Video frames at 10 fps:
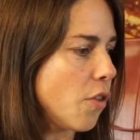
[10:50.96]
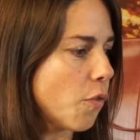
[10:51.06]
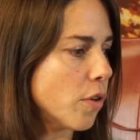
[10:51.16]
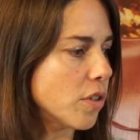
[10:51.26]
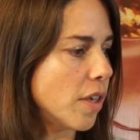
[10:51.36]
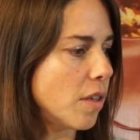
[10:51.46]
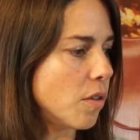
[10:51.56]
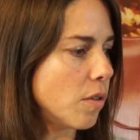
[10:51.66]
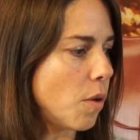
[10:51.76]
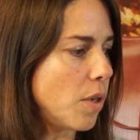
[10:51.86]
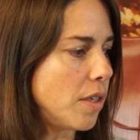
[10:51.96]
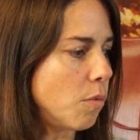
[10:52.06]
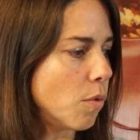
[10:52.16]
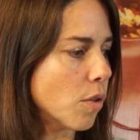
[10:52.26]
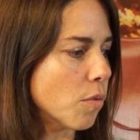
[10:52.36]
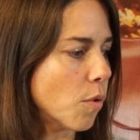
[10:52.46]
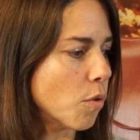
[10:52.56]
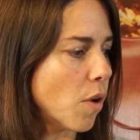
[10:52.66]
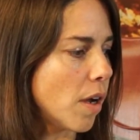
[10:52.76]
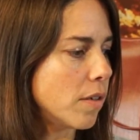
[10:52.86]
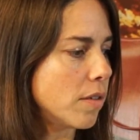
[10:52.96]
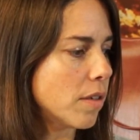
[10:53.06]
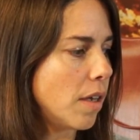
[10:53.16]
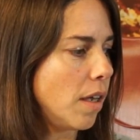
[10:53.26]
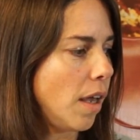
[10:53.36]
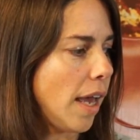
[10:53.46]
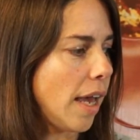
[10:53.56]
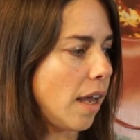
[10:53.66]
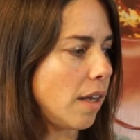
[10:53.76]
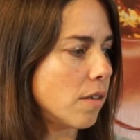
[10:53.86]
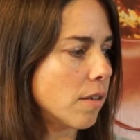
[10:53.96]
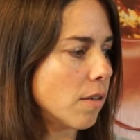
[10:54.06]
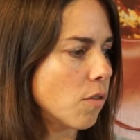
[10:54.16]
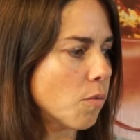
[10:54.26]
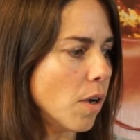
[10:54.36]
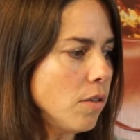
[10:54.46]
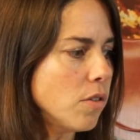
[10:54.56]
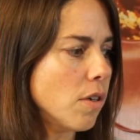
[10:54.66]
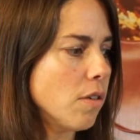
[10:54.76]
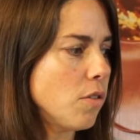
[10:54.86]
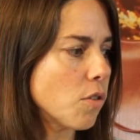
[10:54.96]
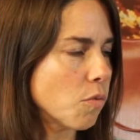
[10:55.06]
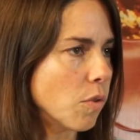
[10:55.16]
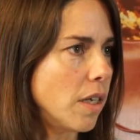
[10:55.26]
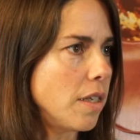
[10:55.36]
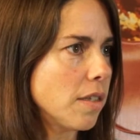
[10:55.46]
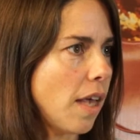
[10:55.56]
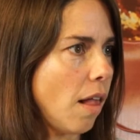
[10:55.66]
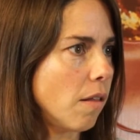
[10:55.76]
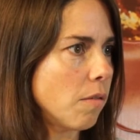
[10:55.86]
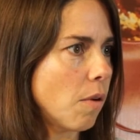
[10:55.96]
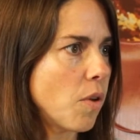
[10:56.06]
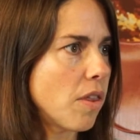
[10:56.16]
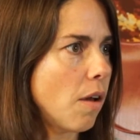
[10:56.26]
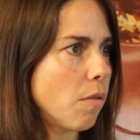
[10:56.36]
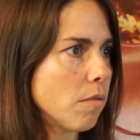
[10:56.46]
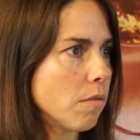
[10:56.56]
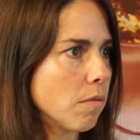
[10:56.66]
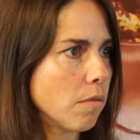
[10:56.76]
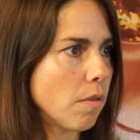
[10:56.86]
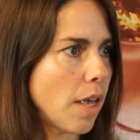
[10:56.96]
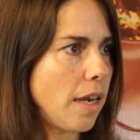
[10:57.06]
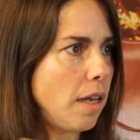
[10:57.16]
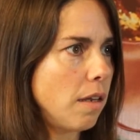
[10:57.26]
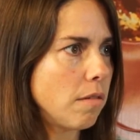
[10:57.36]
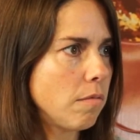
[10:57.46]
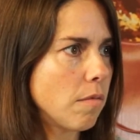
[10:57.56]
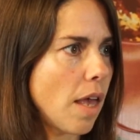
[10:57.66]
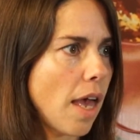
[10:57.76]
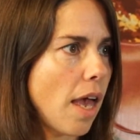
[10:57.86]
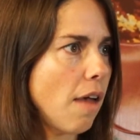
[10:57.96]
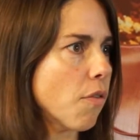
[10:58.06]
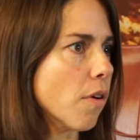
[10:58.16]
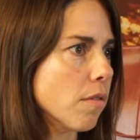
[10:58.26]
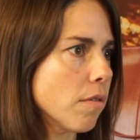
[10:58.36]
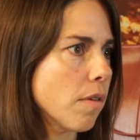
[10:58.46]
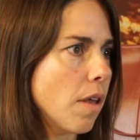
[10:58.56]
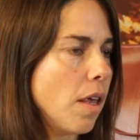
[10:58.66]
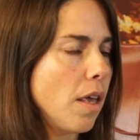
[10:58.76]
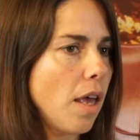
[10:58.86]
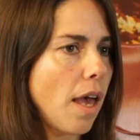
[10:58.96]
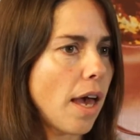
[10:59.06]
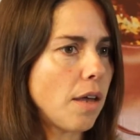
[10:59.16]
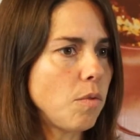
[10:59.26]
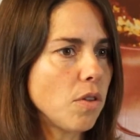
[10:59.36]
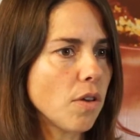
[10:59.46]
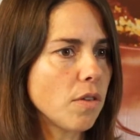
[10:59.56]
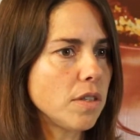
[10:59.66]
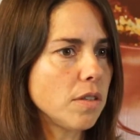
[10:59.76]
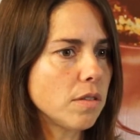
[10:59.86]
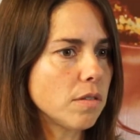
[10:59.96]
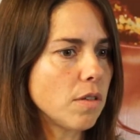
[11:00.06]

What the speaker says: the first thing that we did were rugs, and the rugs started to really sell without any effort. And we thought, there's